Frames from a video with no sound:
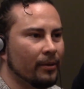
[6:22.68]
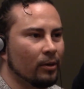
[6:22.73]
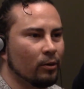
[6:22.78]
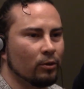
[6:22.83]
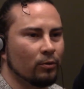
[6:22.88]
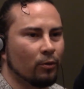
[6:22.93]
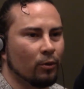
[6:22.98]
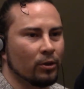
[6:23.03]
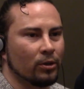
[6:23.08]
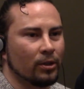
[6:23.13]
It was
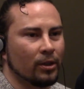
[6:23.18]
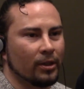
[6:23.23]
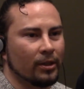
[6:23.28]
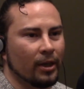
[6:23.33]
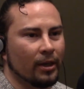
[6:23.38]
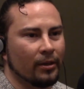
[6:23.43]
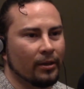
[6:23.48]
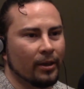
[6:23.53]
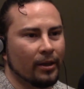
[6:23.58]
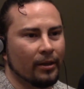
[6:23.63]
fortunate
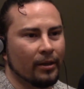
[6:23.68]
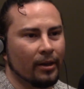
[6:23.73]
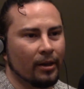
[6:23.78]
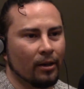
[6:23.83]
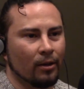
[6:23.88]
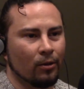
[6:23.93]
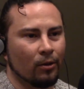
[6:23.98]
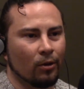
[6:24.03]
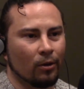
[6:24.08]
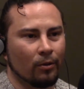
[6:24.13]
that they
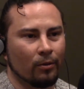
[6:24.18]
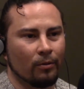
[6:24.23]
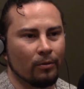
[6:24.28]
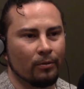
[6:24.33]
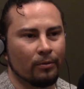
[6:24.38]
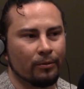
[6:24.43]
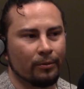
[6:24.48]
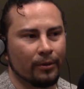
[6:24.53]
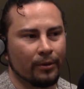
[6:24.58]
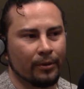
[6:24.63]
didn't look
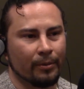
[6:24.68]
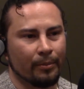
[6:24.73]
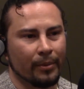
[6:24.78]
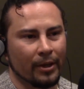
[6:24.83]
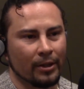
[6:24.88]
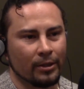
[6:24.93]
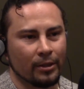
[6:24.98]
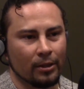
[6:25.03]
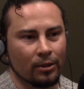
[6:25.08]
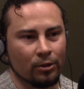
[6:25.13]
for the
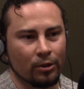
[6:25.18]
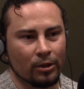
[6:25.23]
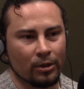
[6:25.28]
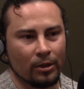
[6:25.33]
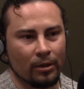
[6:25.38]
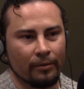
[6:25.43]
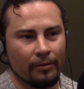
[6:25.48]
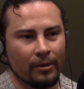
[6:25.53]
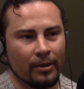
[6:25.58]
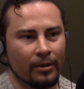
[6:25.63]
best interest
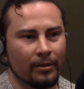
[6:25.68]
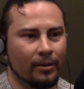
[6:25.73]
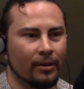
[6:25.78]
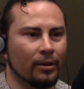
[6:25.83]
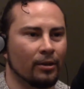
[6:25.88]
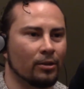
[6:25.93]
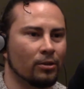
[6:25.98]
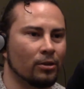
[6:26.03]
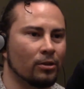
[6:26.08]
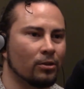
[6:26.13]
of it.
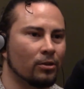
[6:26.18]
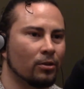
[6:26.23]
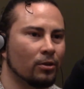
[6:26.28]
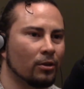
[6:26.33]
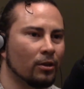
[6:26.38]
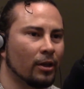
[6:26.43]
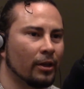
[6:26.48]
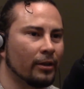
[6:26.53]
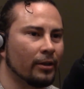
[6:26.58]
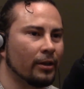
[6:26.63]
It just
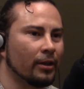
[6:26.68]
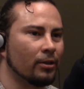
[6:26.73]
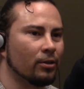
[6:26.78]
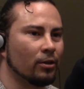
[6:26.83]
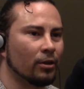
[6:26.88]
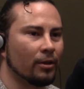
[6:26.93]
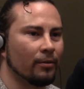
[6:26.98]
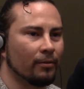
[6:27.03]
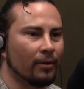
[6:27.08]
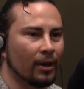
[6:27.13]
looked like they
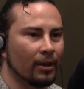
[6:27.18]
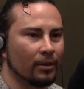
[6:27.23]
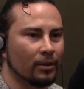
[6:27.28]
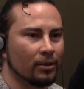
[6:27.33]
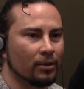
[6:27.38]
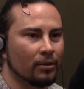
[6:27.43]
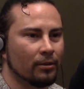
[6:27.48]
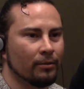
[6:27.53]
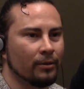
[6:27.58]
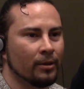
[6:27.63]
took
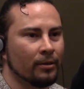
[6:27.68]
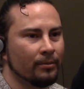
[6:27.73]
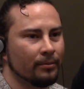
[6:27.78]
advantage of it.